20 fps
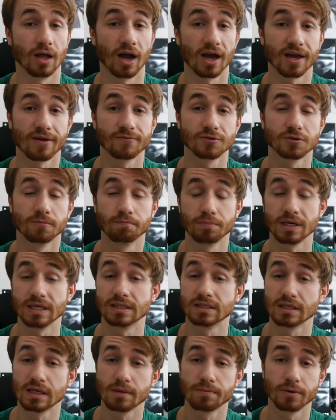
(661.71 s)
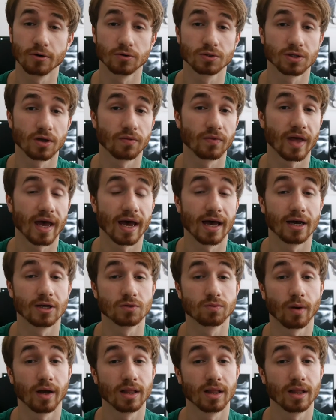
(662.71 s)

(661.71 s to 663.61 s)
I have some PC builds on there, as